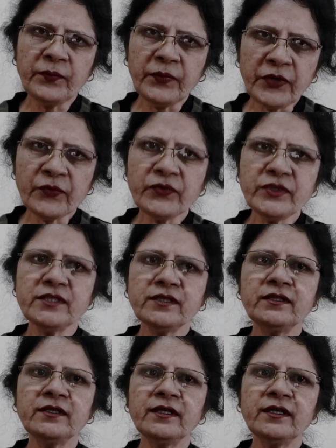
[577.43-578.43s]
beyond
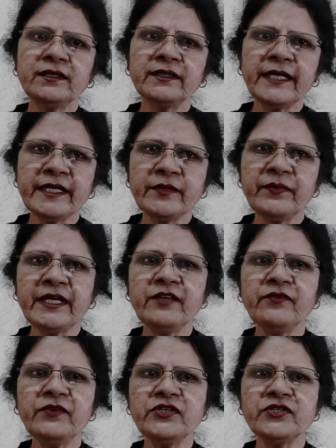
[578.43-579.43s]
that
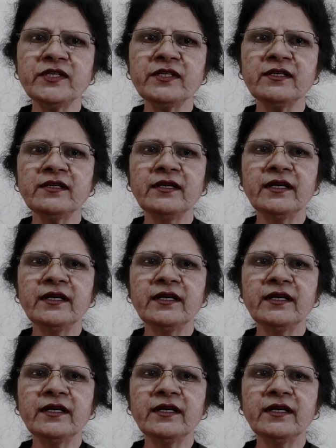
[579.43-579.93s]
beneficial,